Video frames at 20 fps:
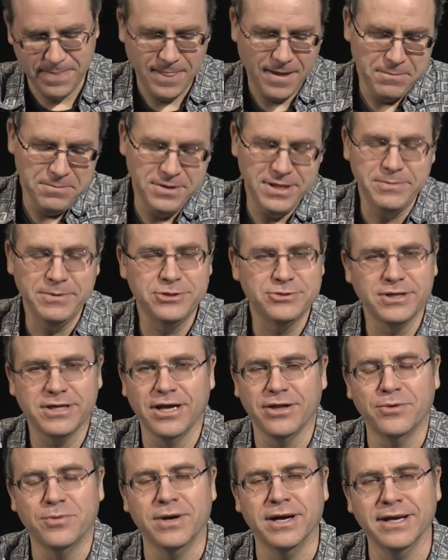but then we drink
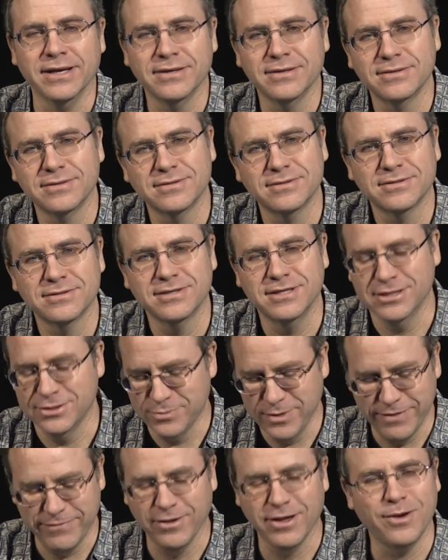other wine, because
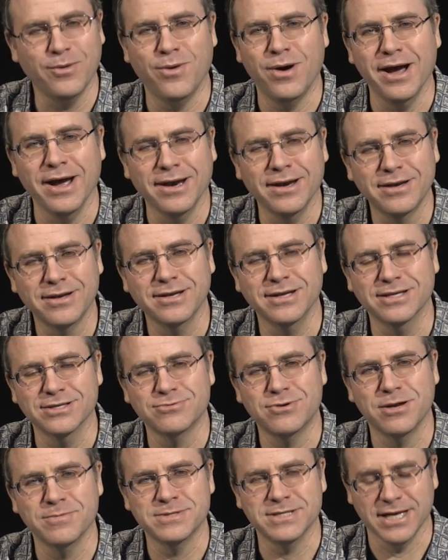we have a lot of wine, is
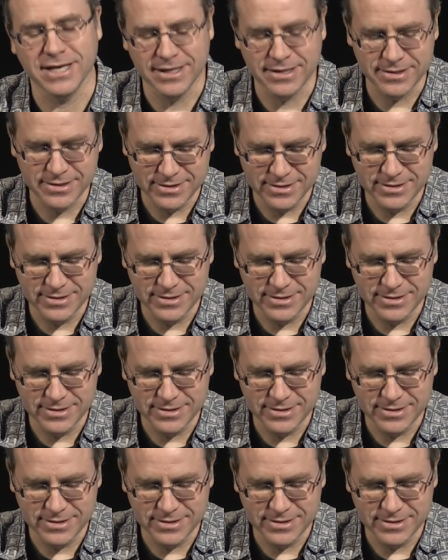what I'm saying.